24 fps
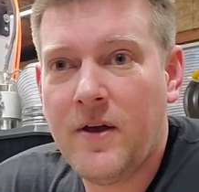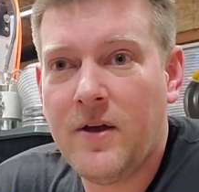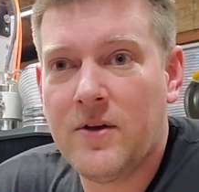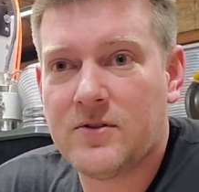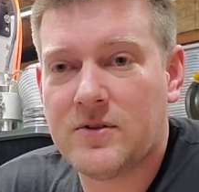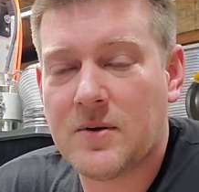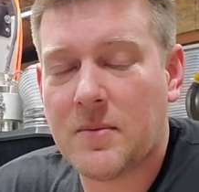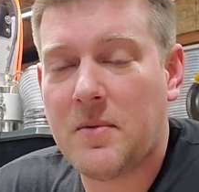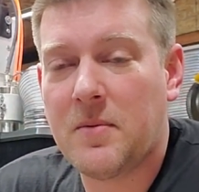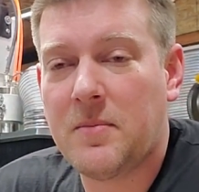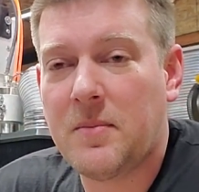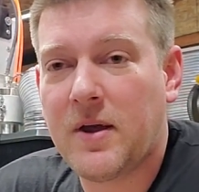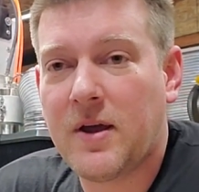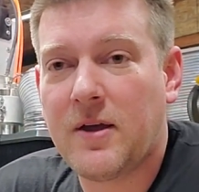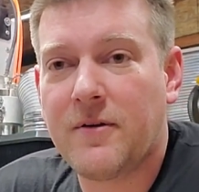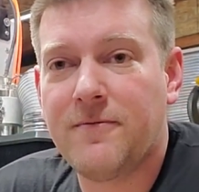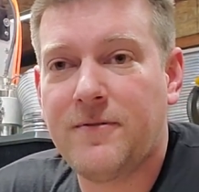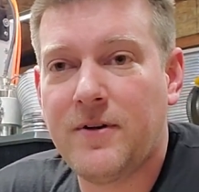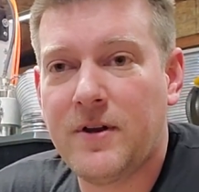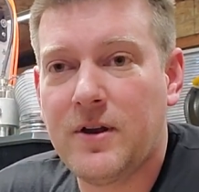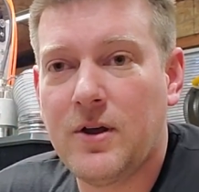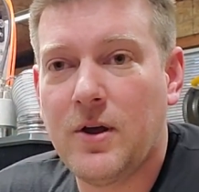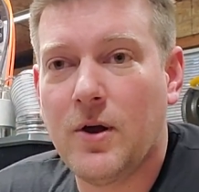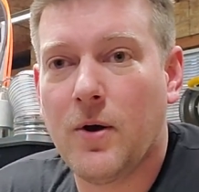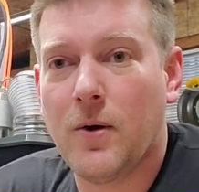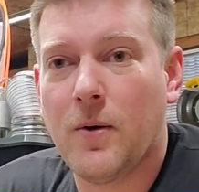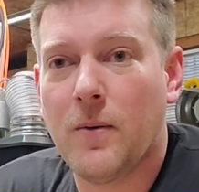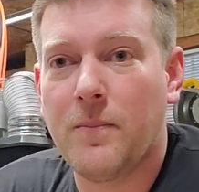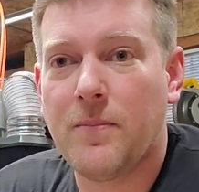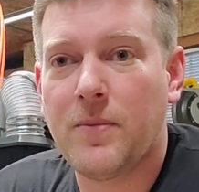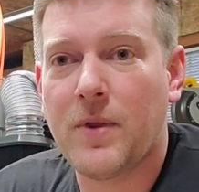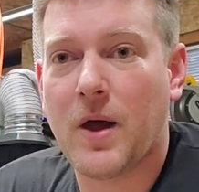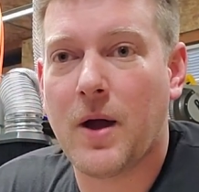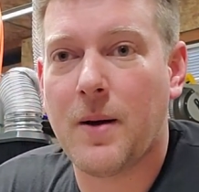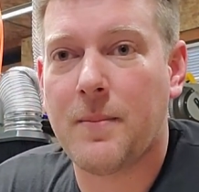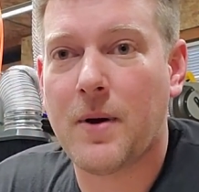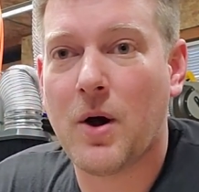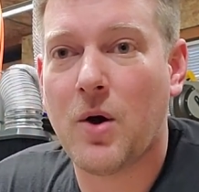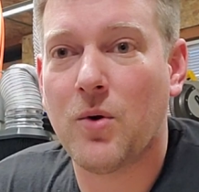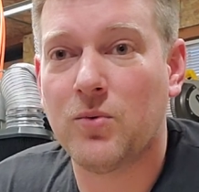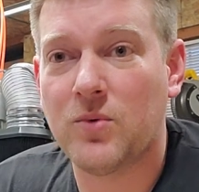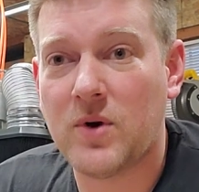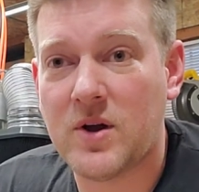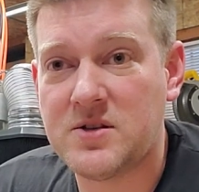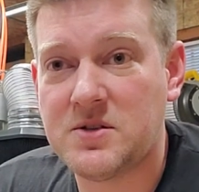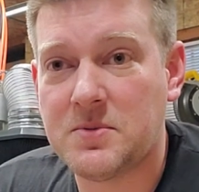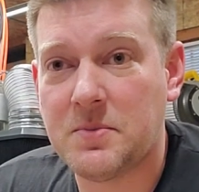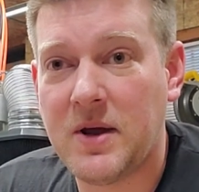So I'm going to make a video about
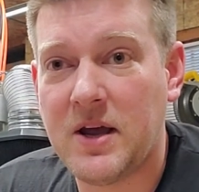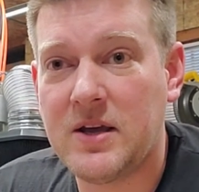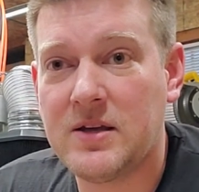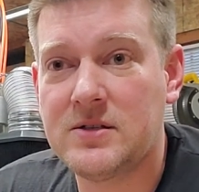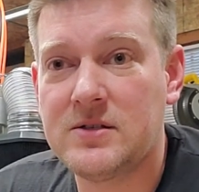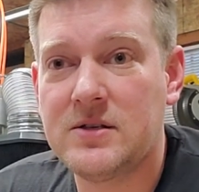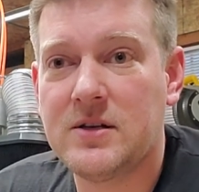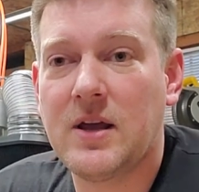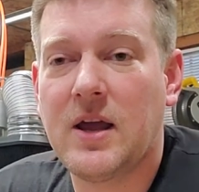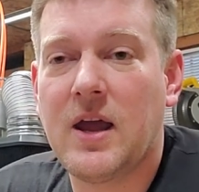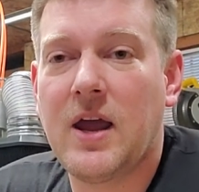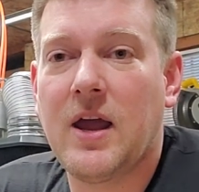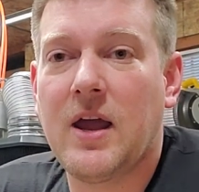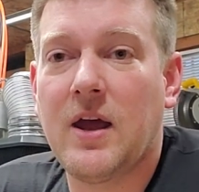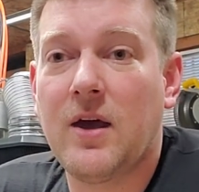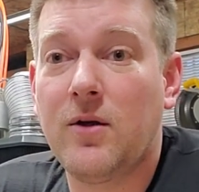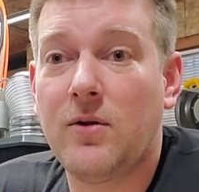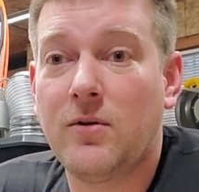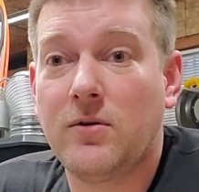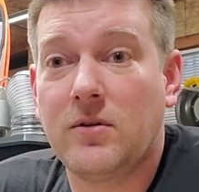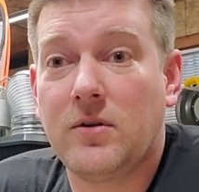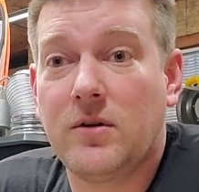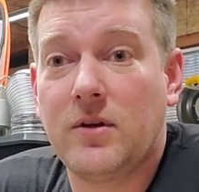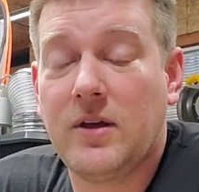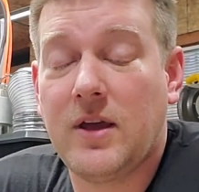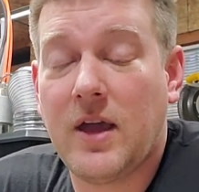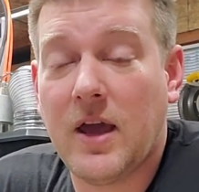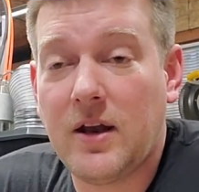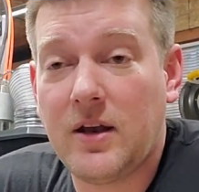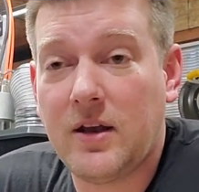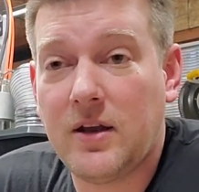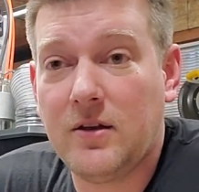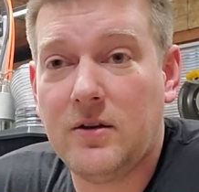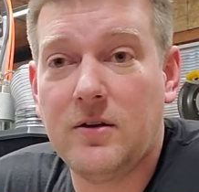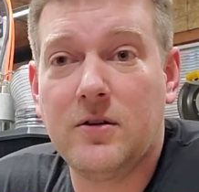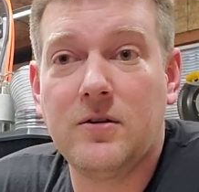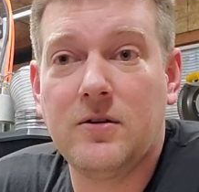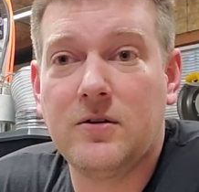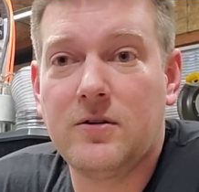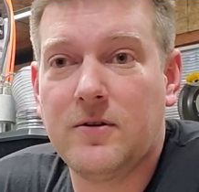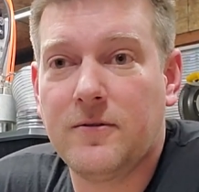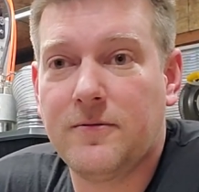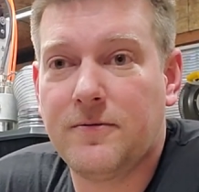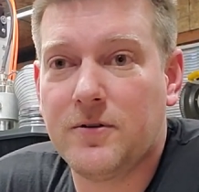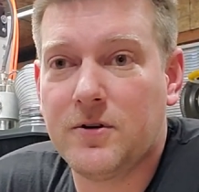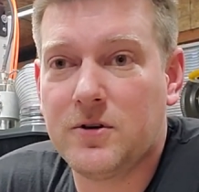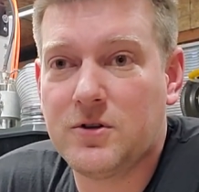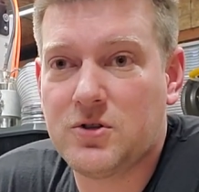resumes and getting
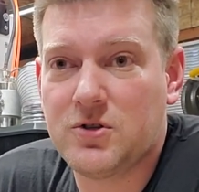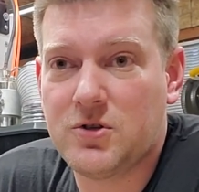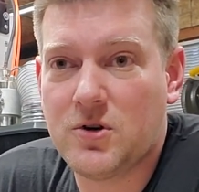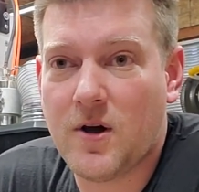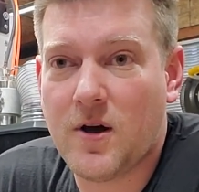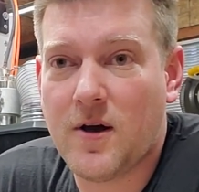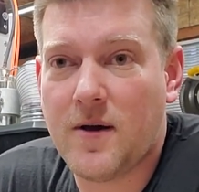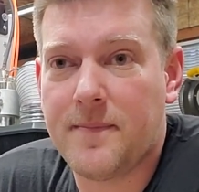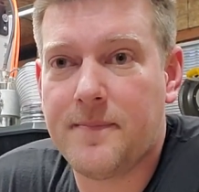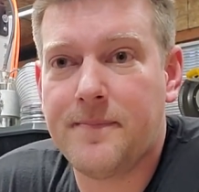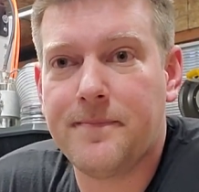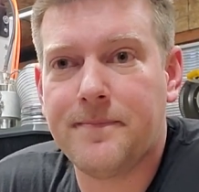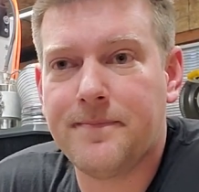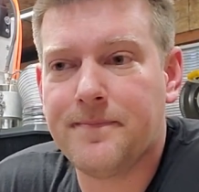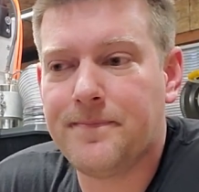your first job.